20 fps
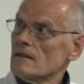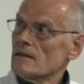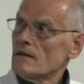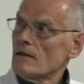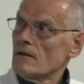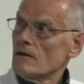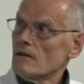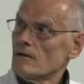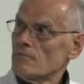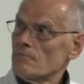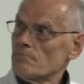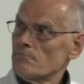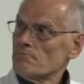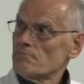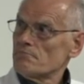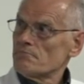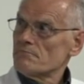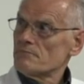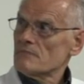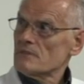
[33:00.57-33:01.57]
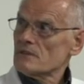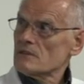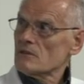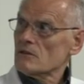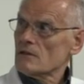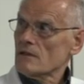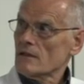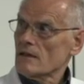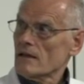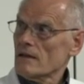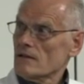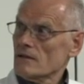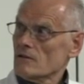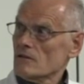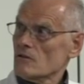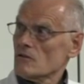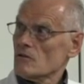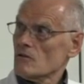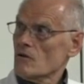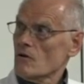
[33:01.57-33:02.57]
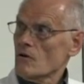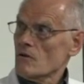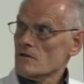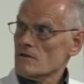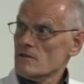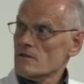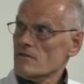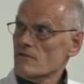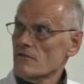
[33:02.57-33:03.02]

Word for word: Um, it again causes